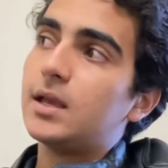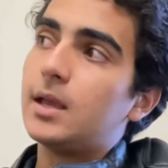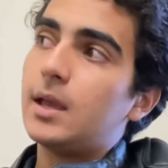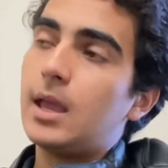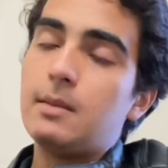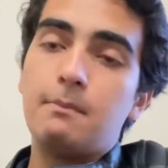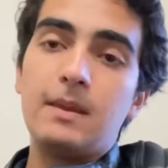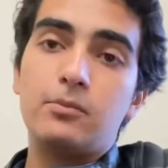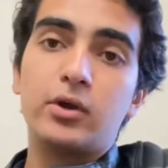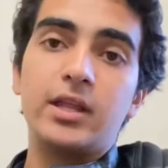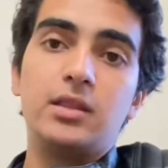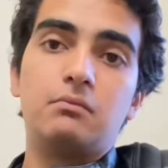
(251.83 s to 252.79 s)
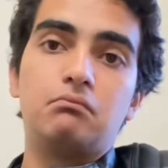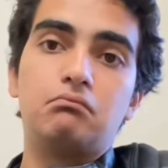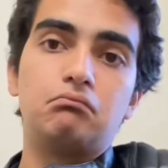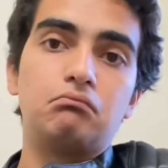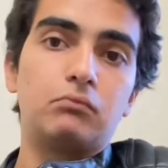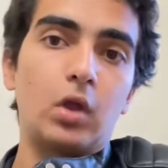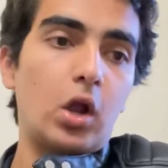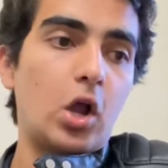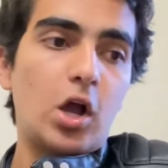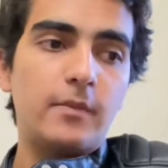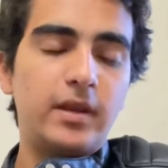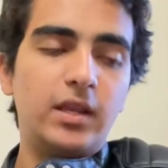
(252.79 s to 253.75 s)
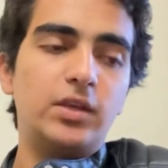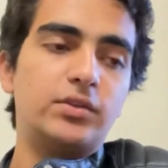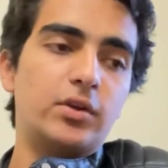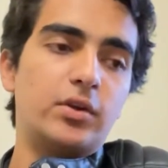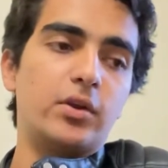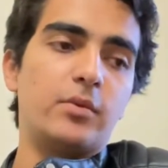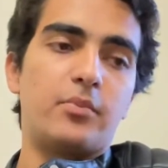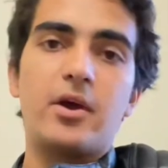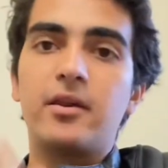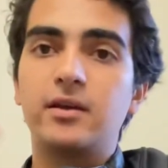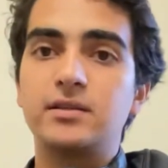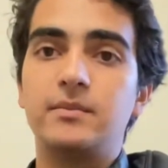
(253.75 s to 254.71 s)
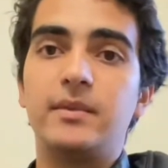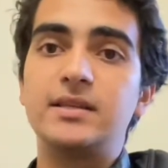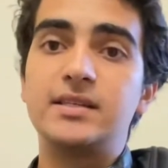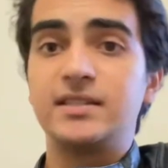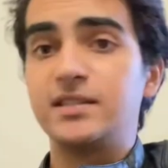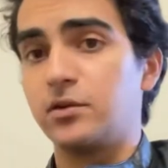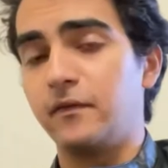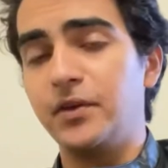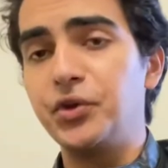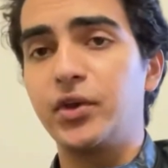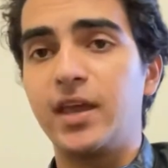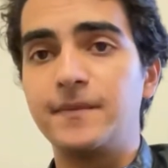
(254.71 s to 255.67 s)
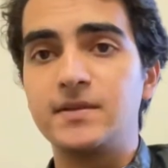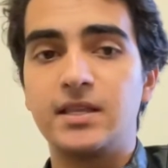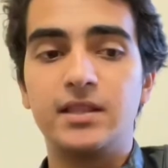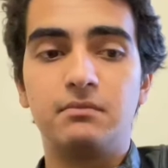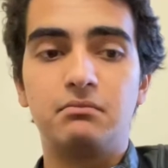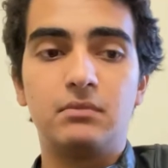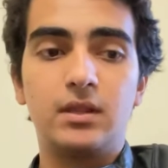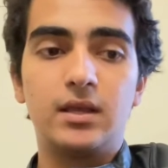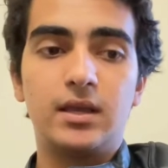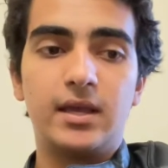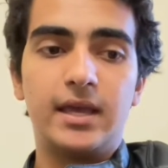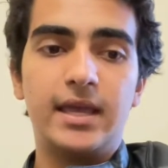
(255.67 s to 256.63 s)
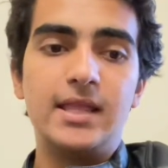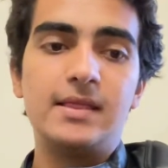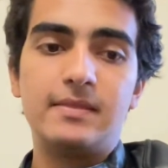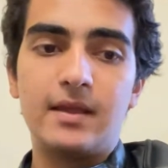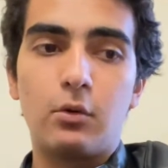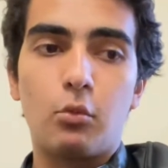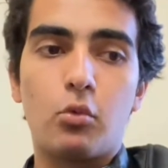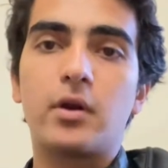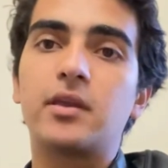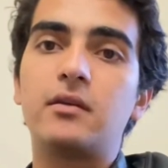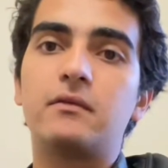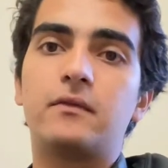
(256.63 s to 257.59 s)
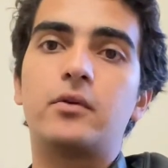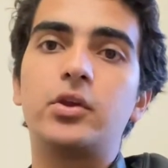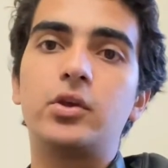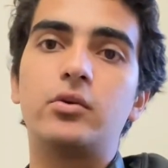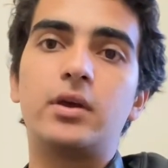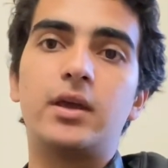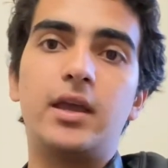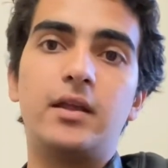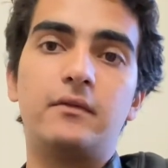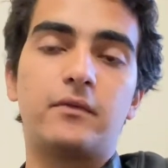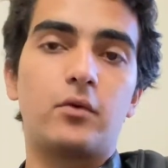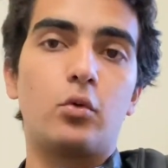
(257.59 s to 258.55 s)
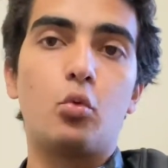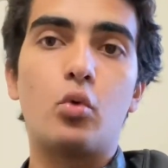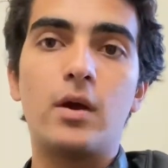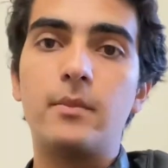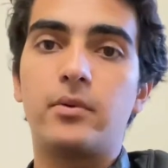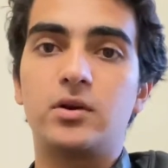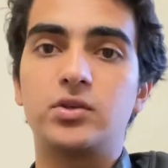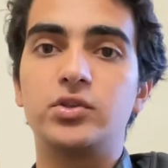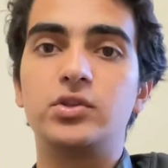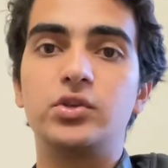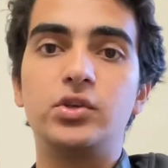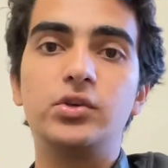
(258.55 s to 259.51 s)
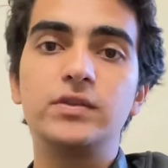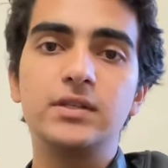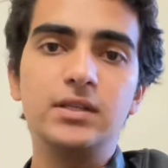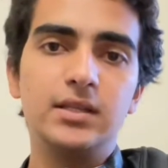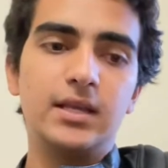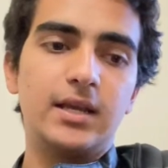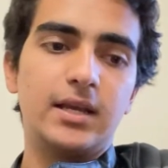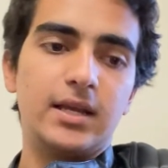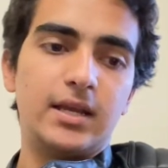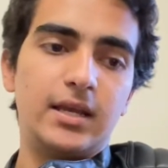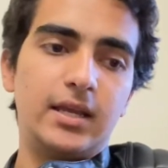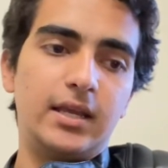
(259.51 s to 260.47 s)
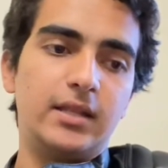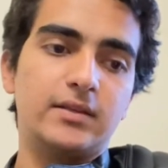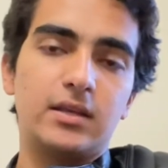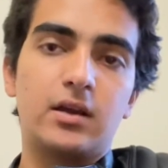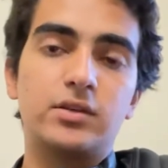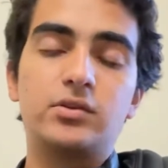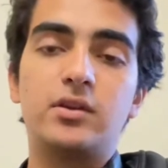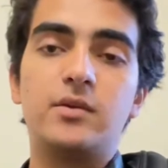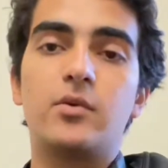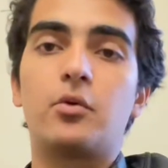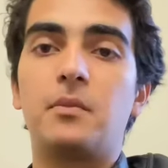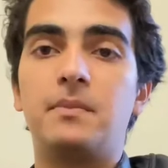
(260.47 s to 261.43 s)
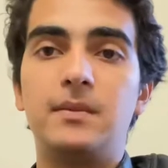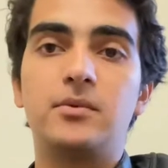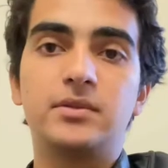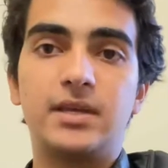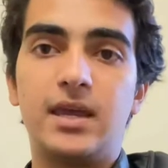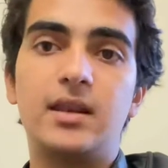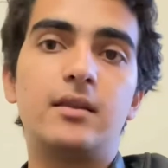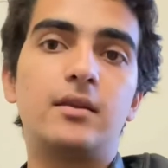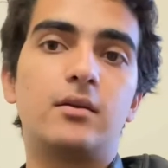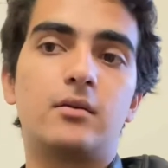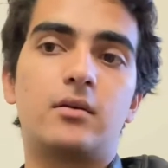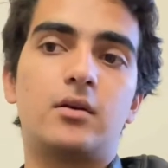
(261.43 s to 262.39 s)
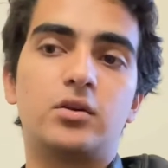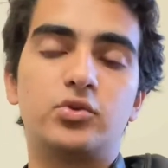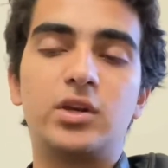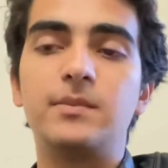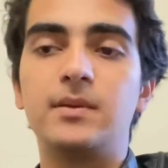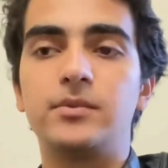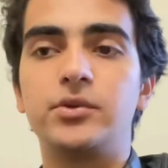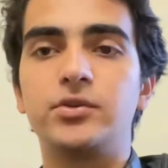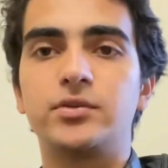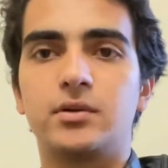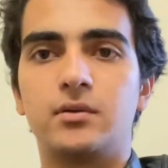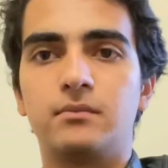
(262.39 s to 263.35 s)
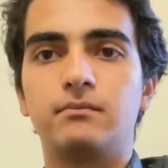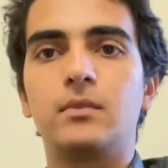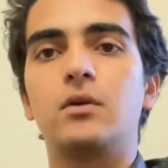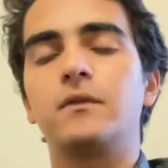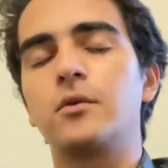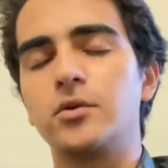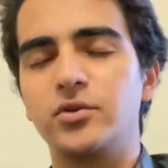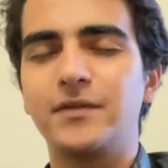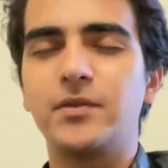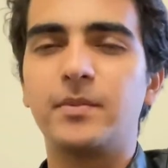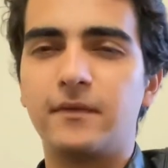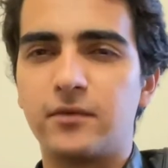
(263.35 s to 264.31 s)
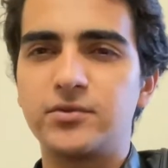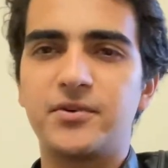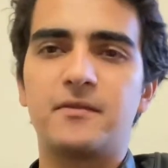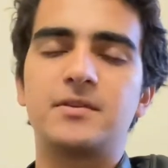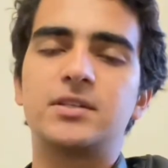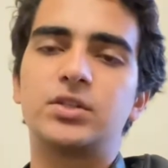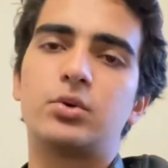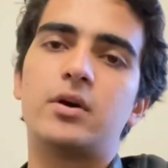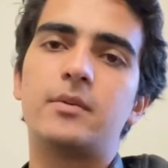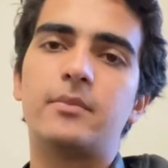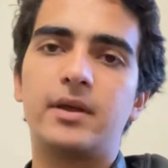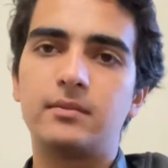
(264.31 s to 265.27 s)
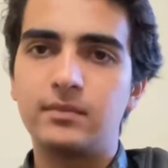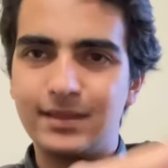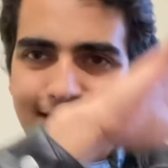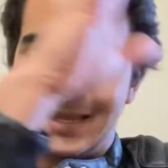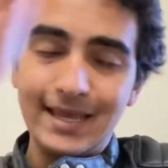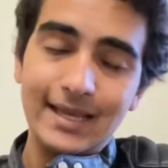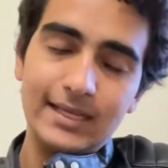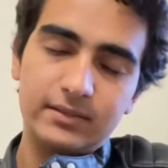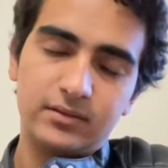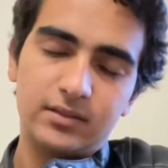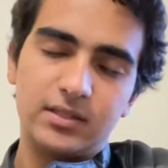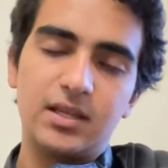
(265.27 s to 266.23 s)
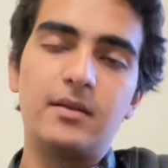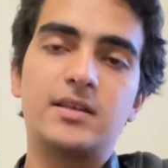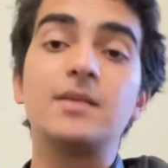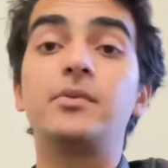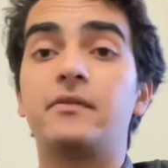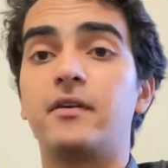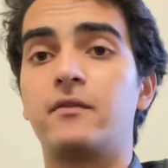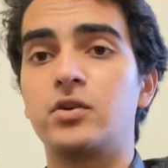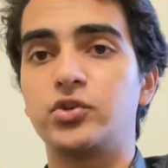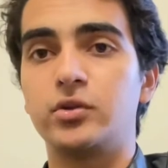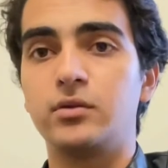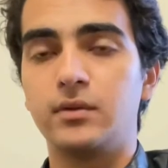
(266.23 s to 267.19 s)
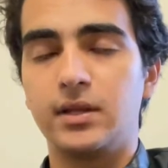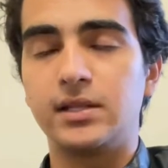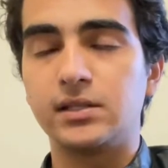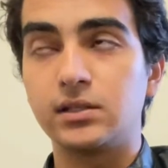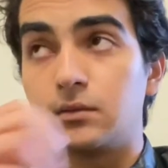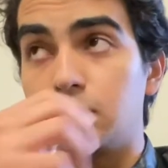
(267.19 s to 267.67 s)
people can come and use your products and businesses or video games, and they're working for you. And for one person to use it, it doesn't cost you anymore when people 10 or 20 people use it. Of course, you have to pay for servers and so on, but it's in a simplified version. That's